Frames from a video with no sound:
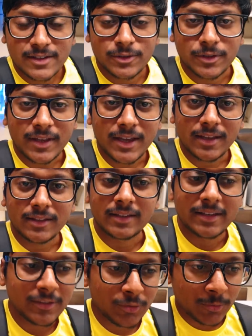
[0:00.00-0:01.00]
so yeah the
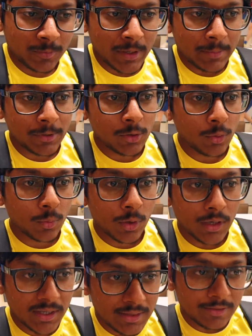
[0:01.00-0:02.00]
asus people who
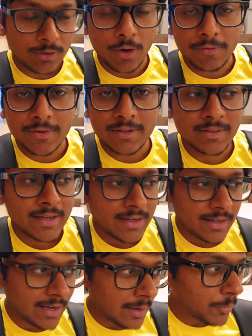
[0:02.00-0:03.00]
work in this office
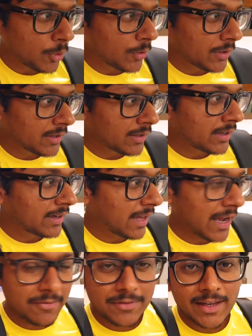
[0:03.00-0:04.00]
come over here and
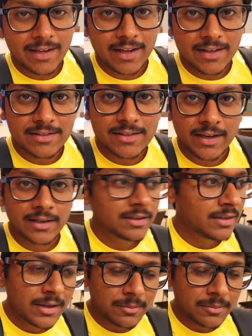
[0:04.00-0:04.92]
have their lunch and